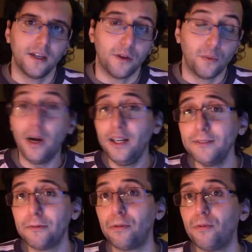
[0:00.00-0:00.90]

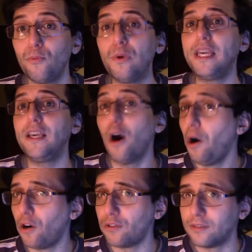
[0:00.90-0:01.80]
Well, we
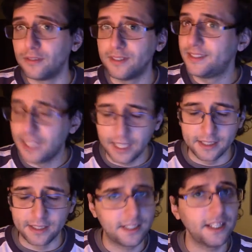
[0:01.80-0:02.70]
all
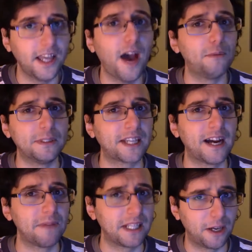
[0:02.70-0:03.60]
didn't see that one
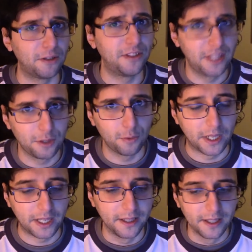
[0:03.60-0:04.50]
coming now, did
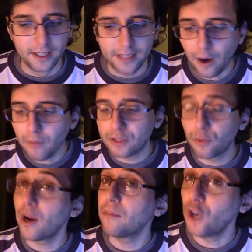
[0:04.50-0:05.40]
we? Now obviously
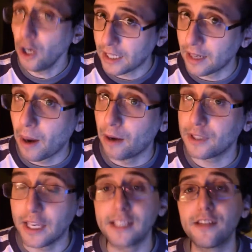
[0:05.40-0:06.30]
what I'm talking about
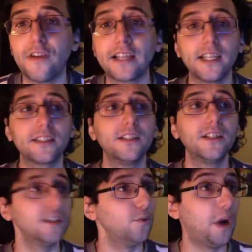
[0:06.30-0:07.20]
is the fact that,
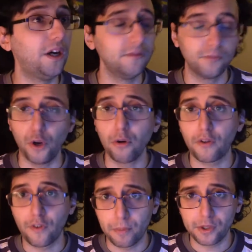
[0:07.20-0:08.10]
well,
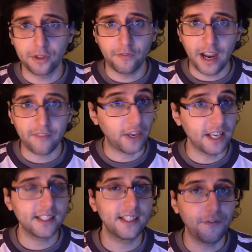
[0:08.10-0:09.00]
Joker from Persona 5
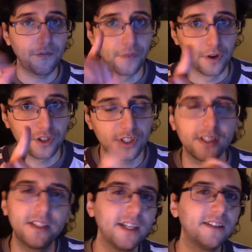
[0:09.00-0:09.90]
is the
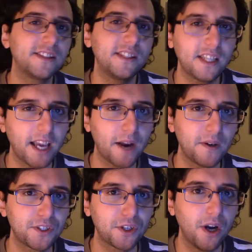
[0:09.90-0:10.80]
first DLC
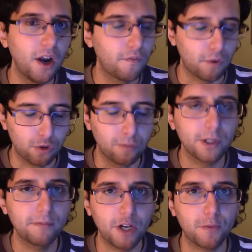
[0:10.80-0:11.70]
character for Super
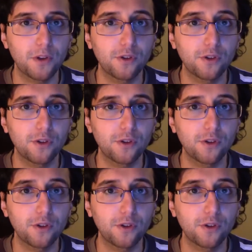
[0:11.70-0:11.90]
Smash Bros.